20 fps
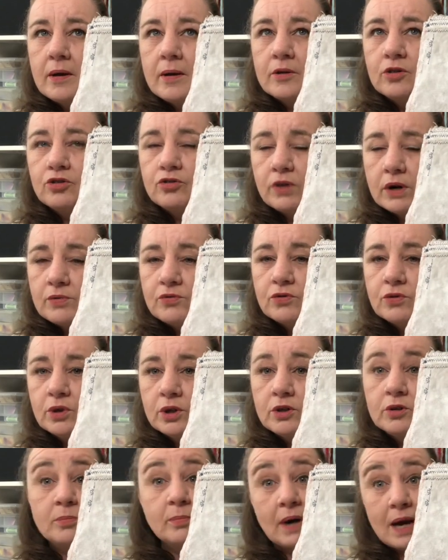
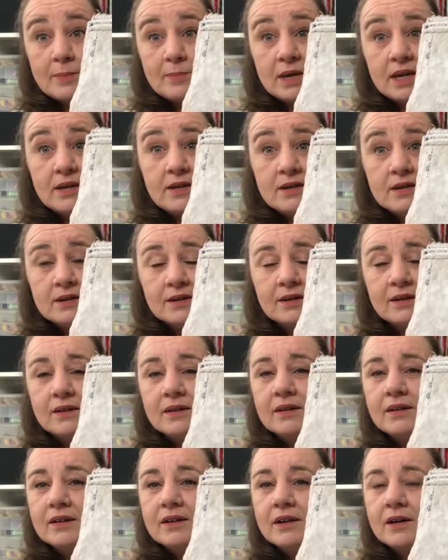Driftwood by me,
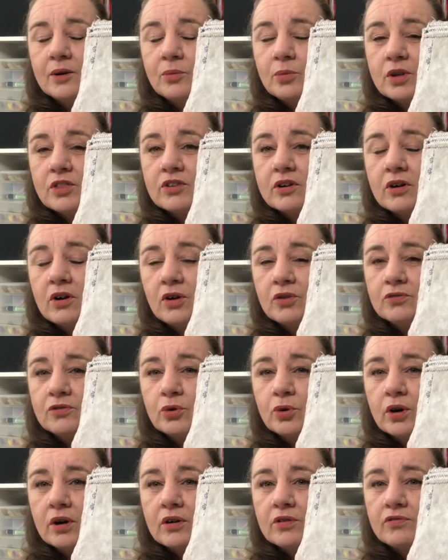with the called
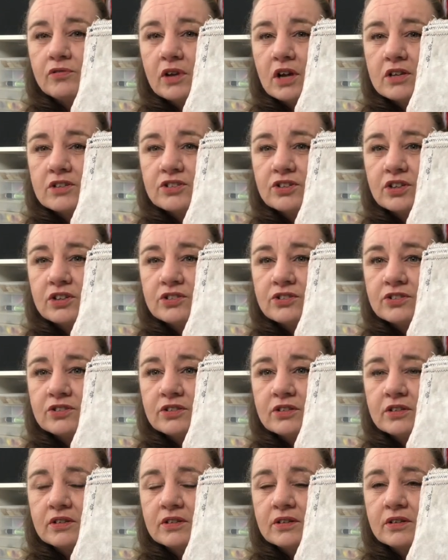for flosses,
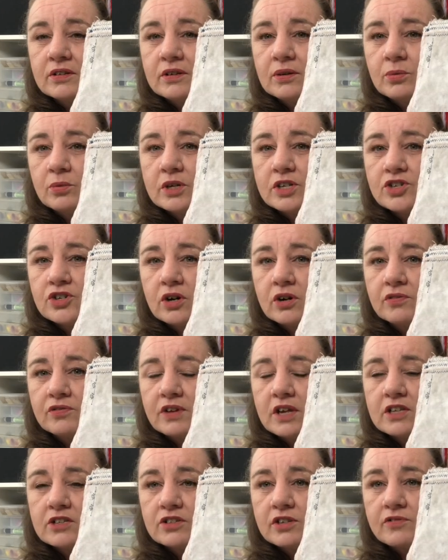which are
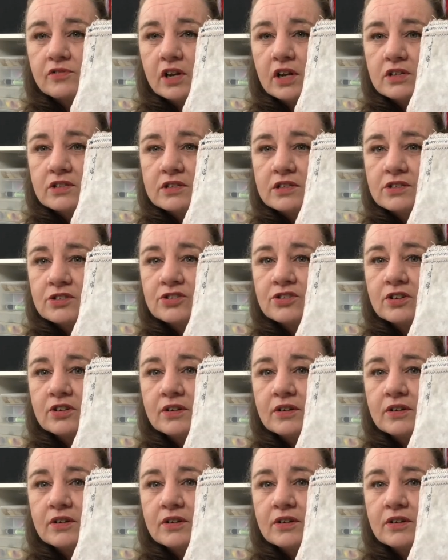fancy flosses.